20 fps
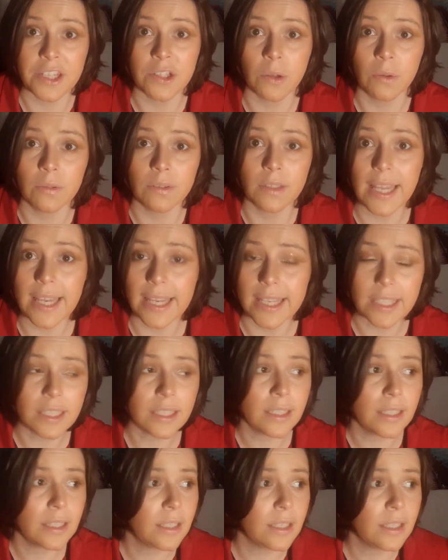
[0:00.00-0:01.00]
that they don't
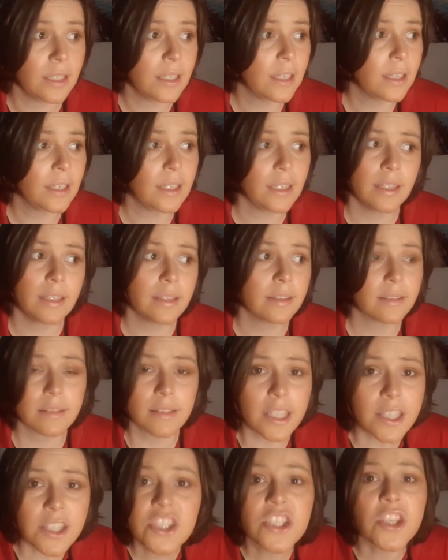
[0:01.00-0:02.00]
like.
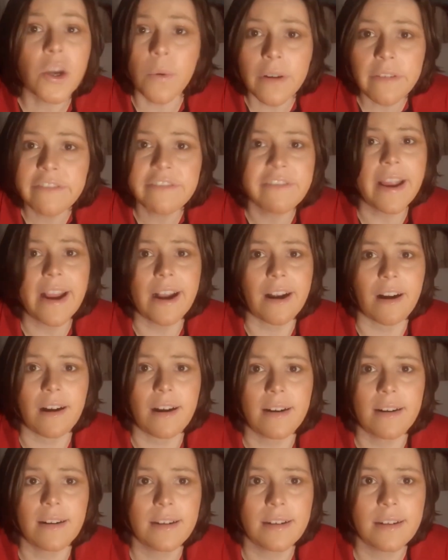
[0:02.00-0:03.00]
That's so
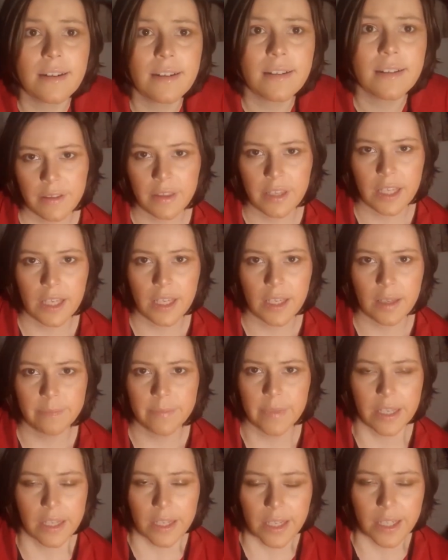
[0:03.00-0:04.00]
unfair.
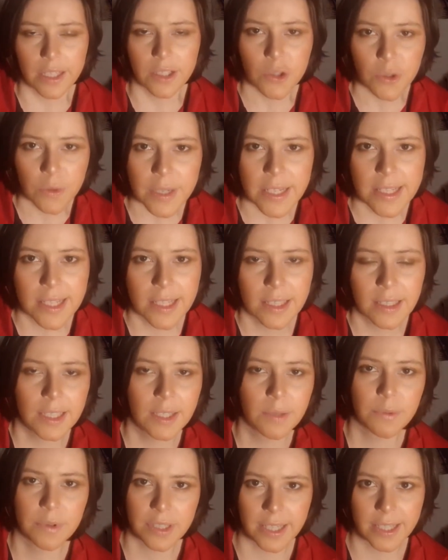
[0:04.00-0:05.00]
The
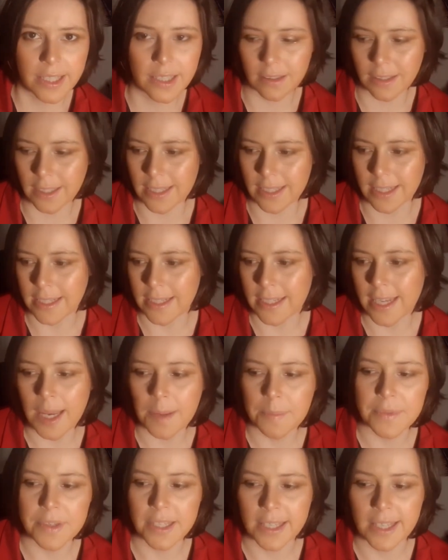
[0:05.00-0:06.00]
increasingly ridiculous
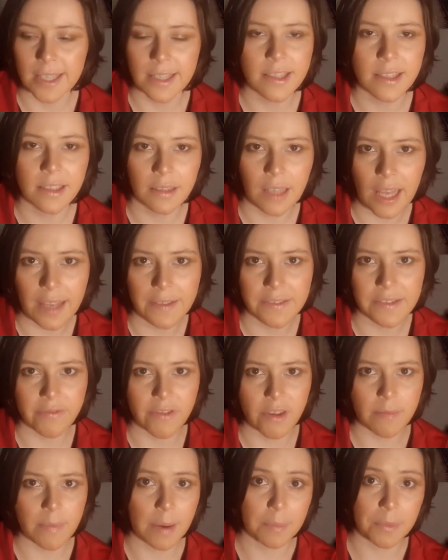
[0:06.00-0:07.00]
attempts against the
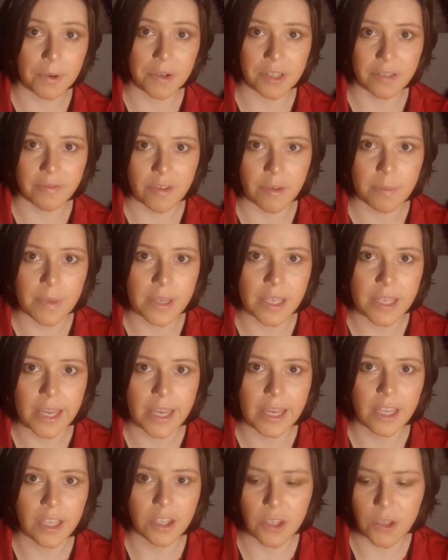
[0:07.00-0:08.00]
lives of the members of the
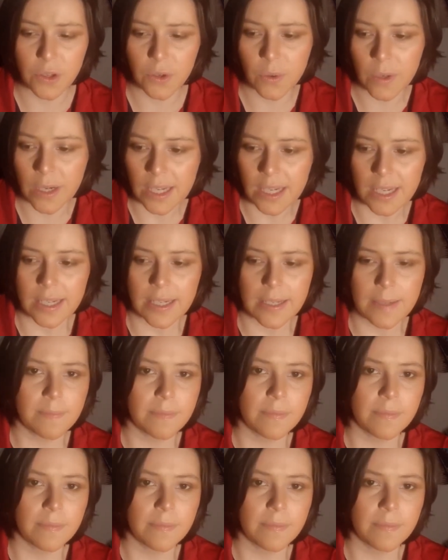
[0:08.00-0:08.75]
B A U